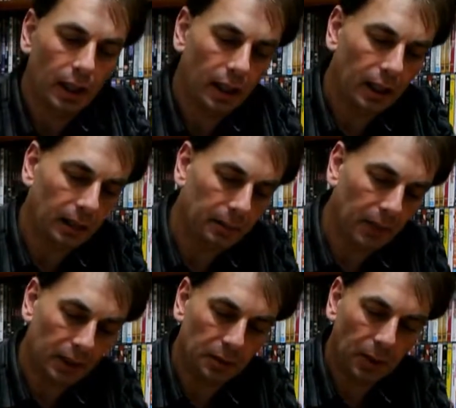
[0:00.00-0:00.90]

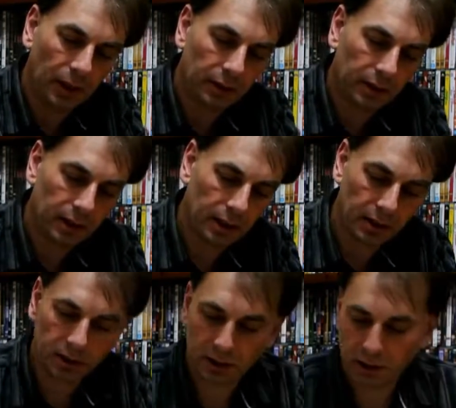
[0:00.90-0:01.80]
um, and your power
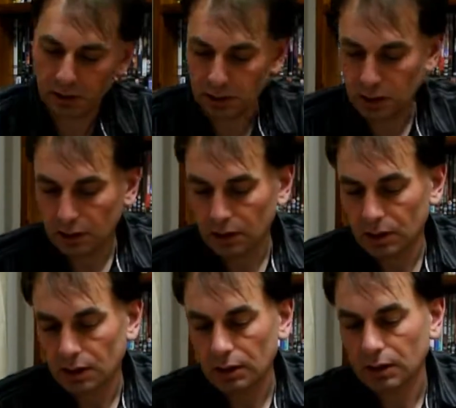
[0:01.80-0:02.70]
connection
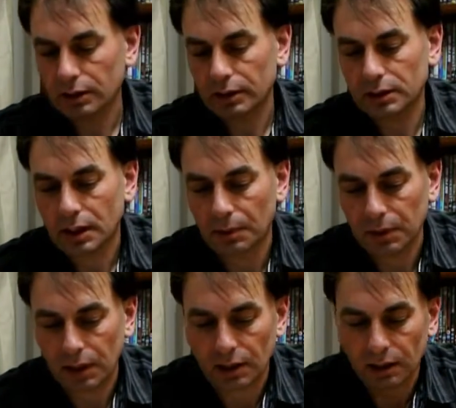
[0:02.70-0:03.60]
here it is
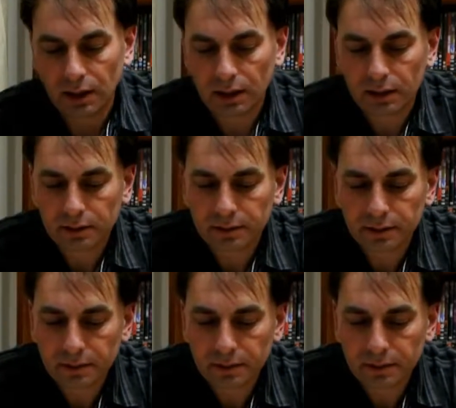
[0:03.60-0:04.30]
coming out now